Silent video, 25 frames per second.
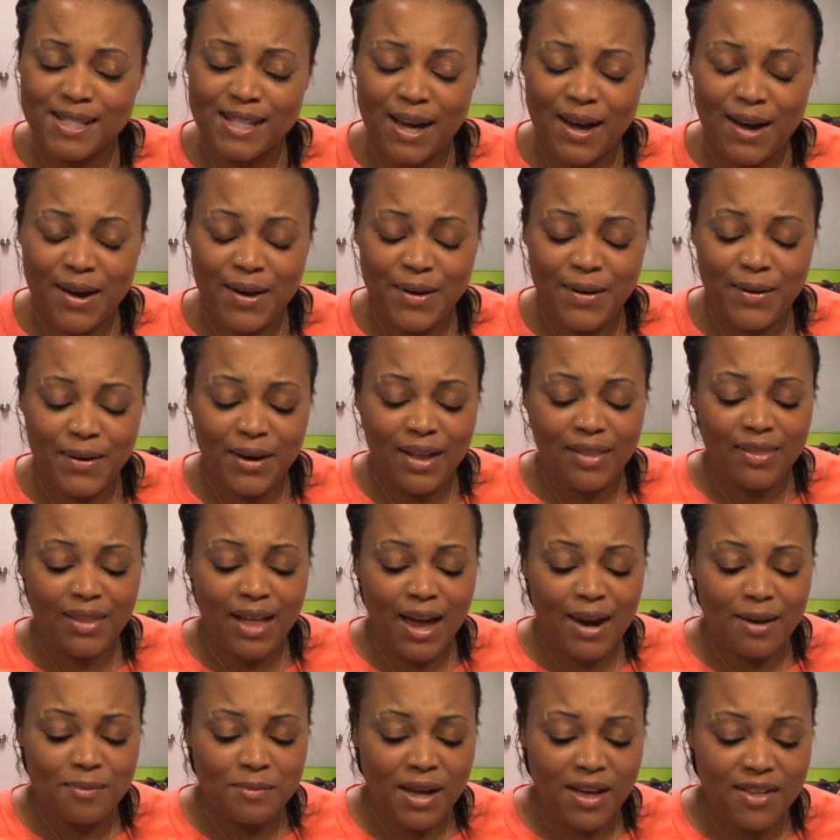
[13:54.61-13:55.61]
So a
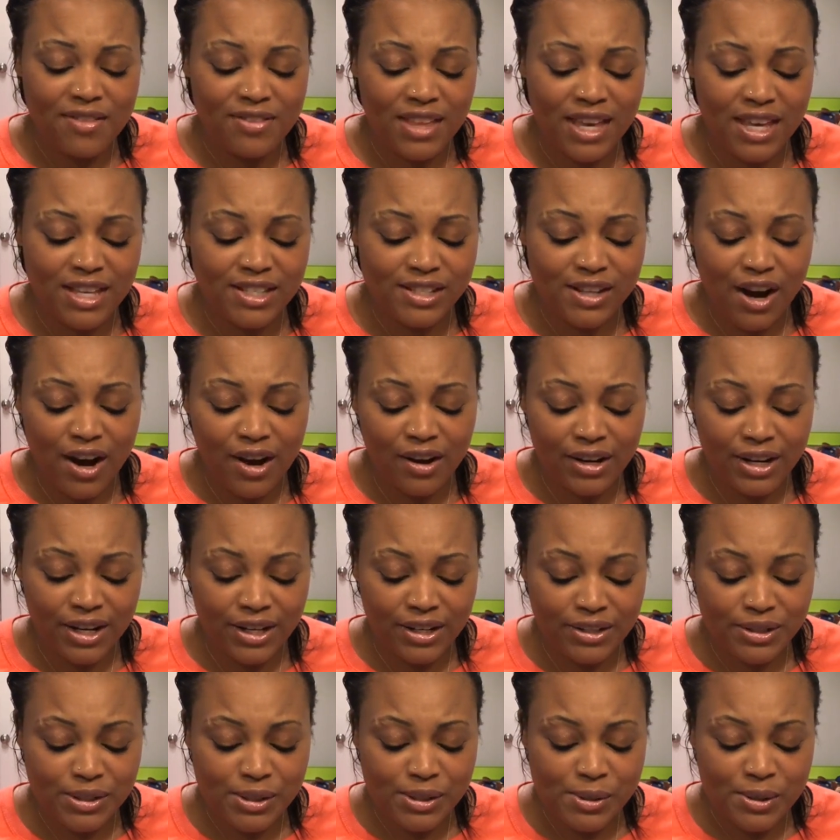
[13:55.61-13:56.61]
lot of my things are
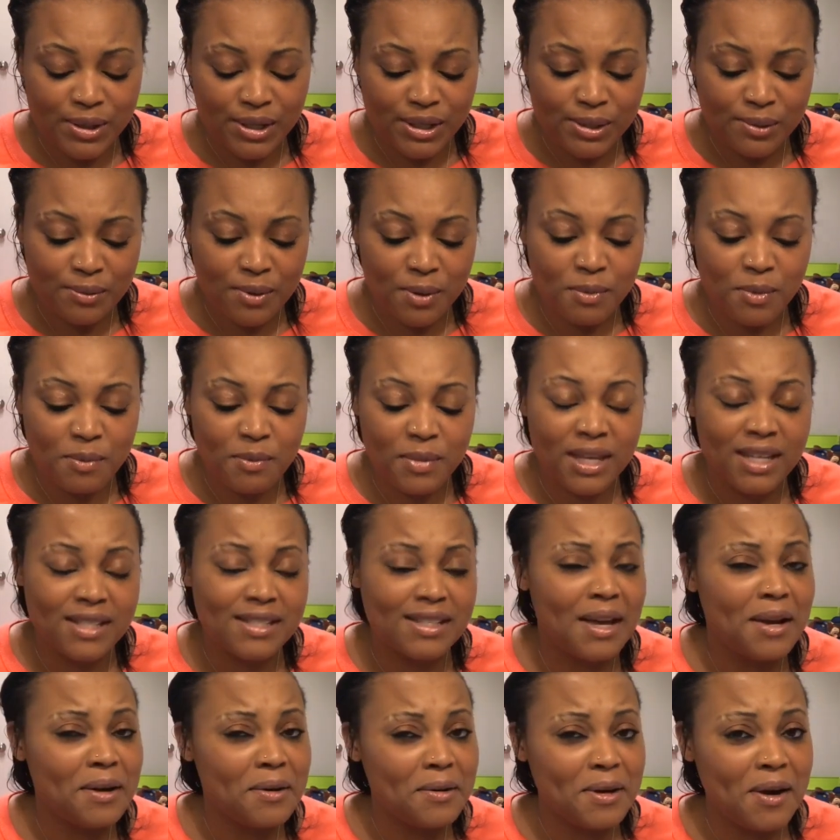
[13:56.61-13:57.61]
geared towards women,
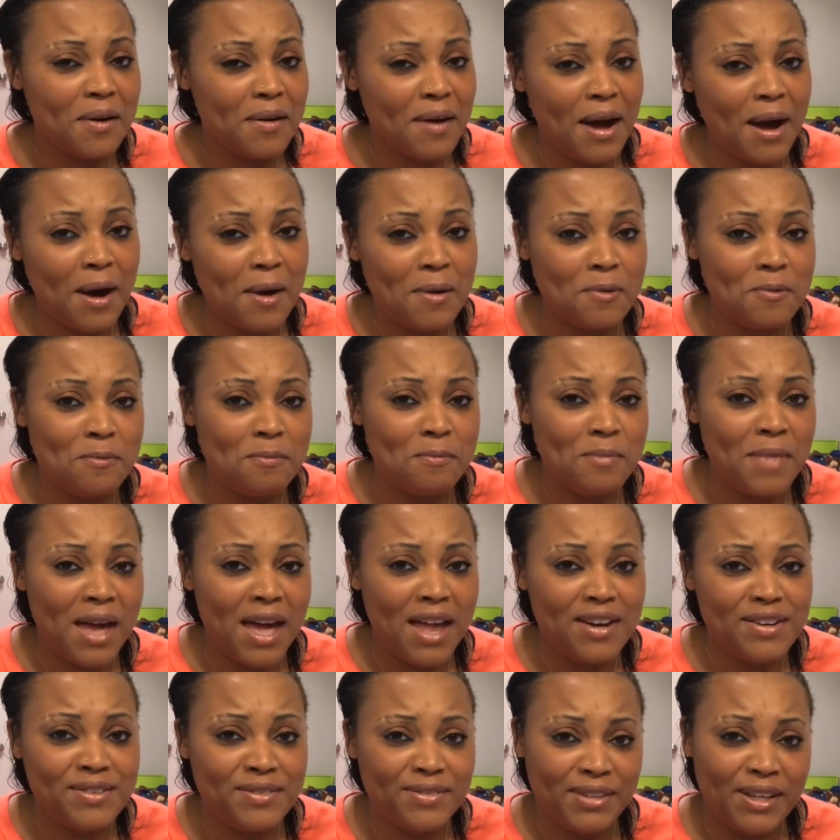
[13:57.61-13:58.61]
because I don't know how
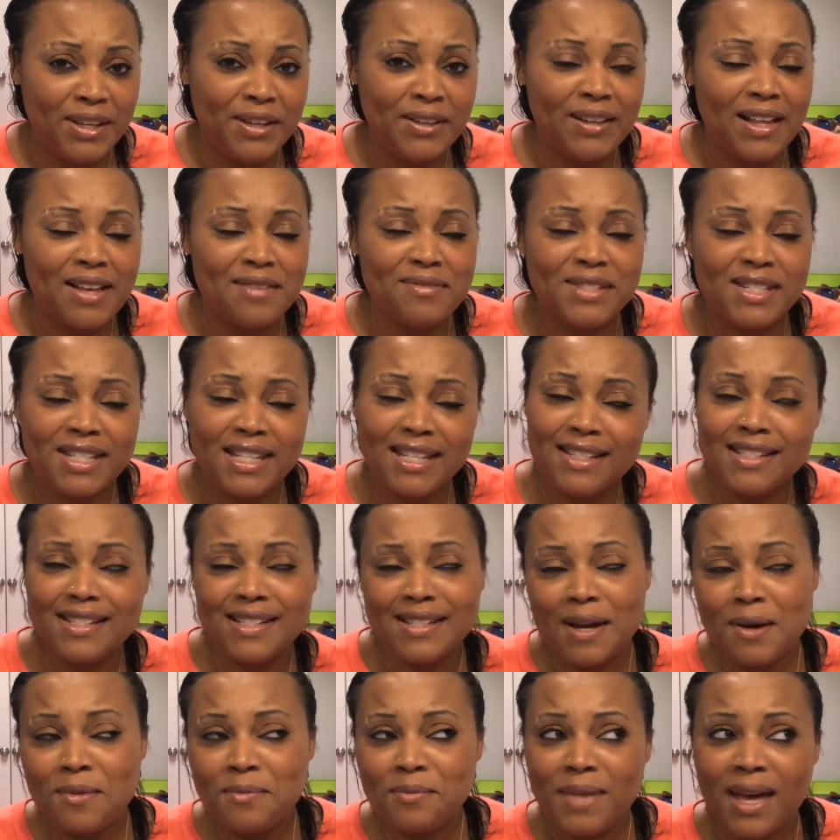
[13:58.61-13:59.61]
men feel. I've seen
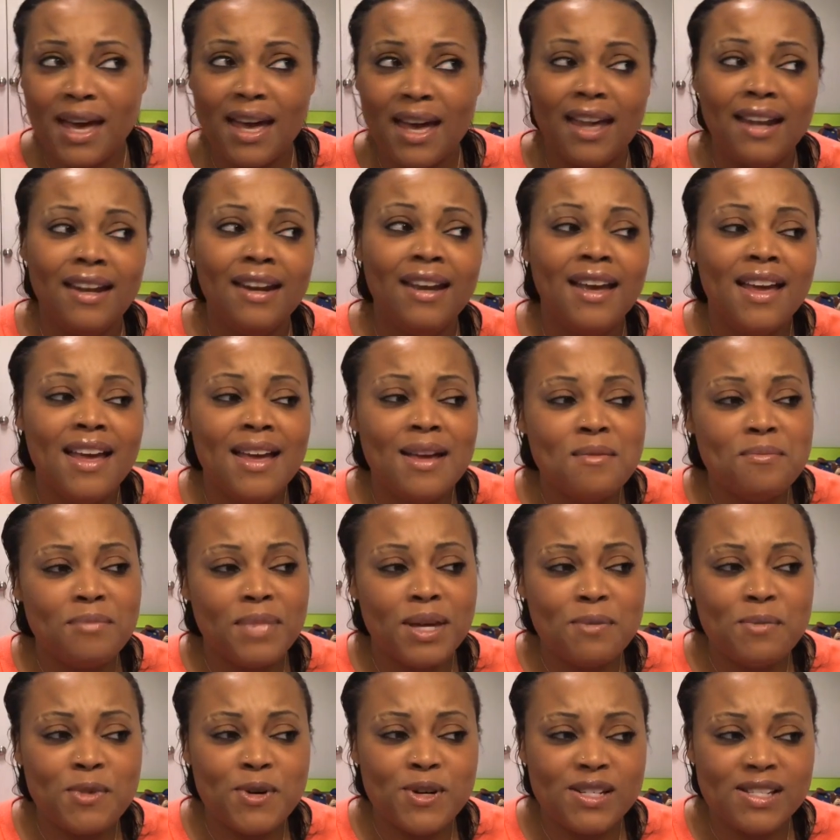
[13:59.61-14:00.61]
some men
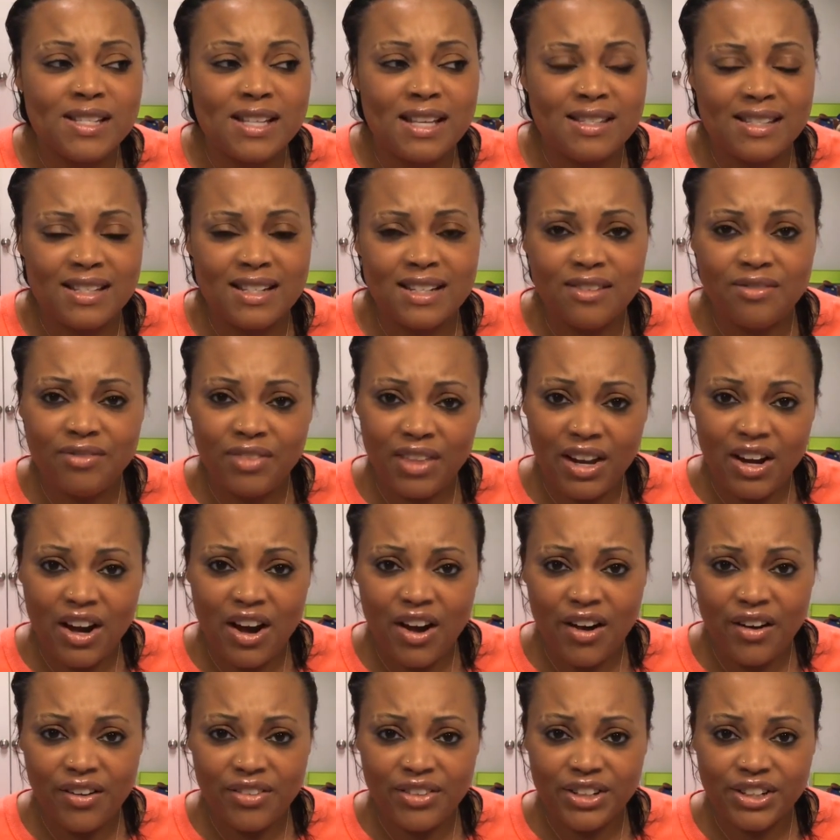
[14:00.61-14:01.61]
be more sensitive
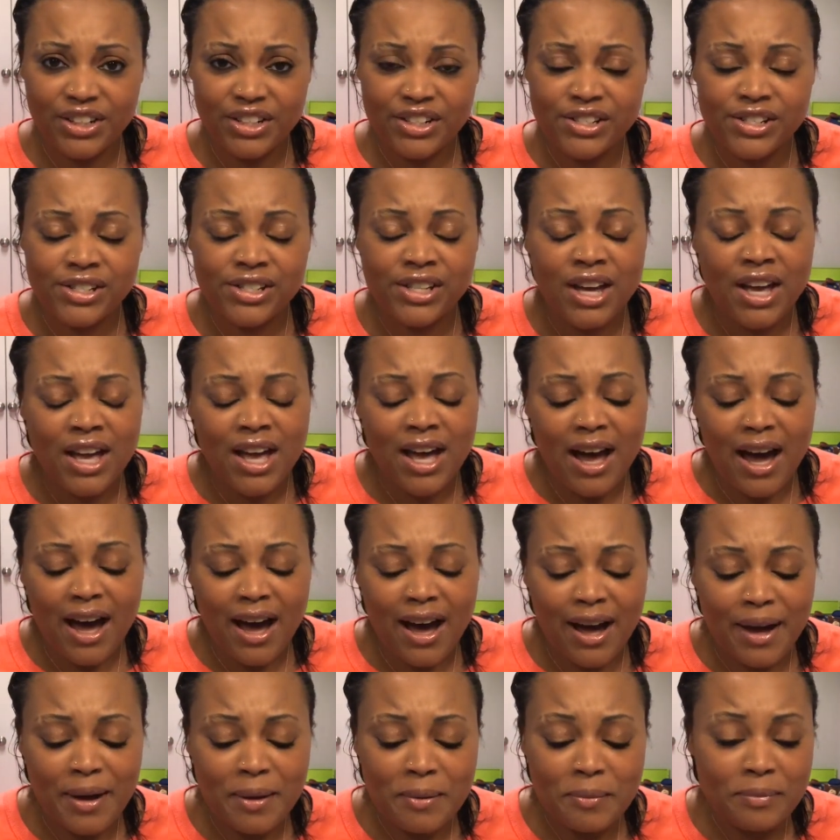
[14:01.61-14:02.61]
than others,
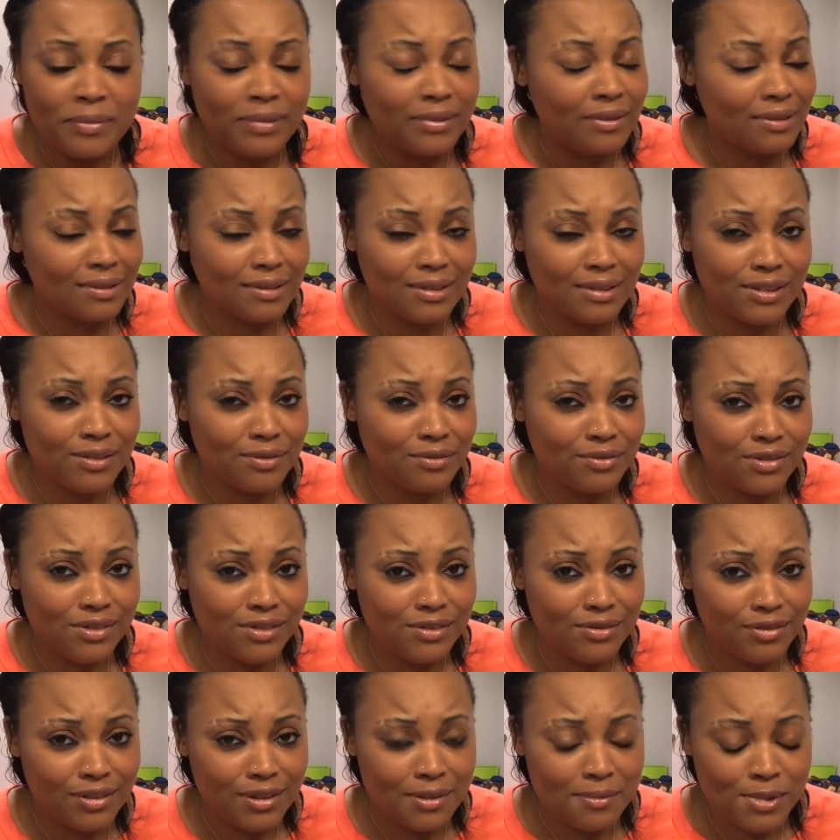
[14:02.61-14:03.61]
but those few
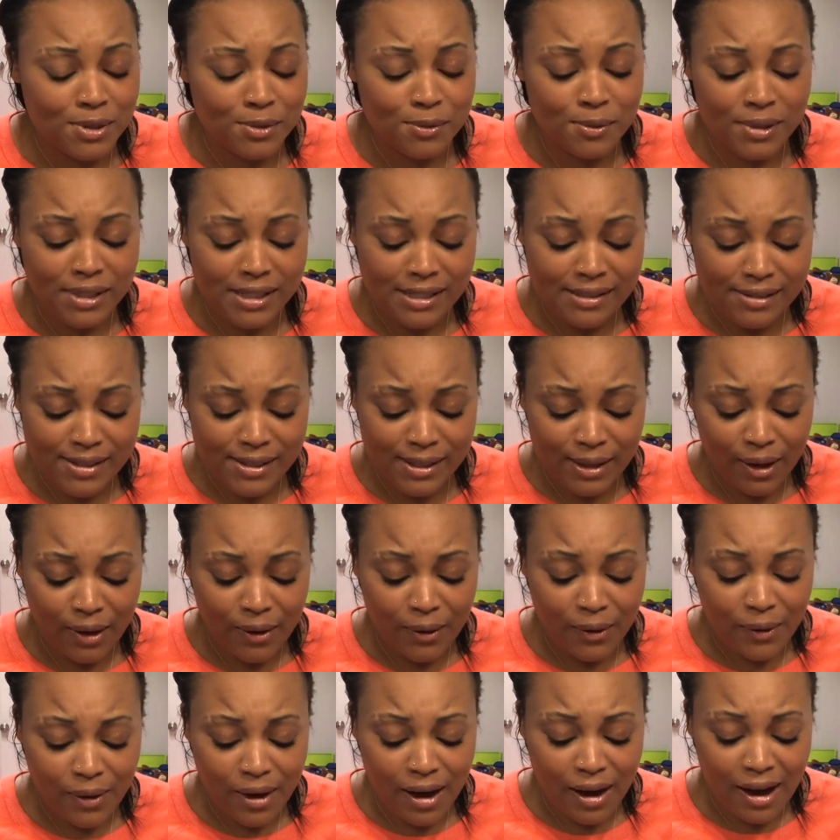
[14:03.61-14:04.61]
and far between.
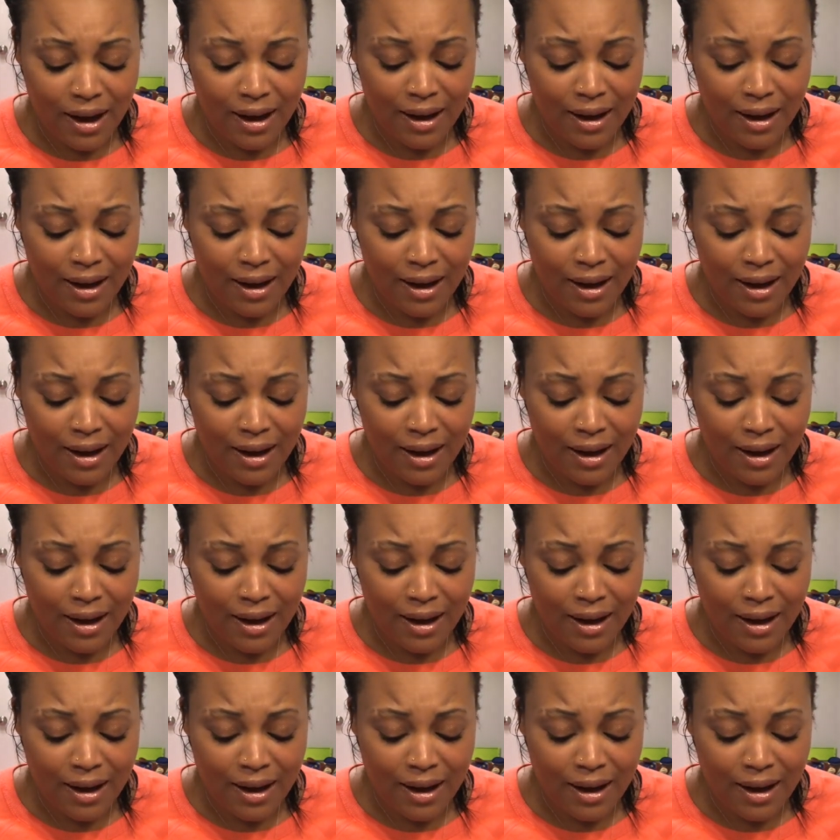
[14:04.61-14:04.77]
So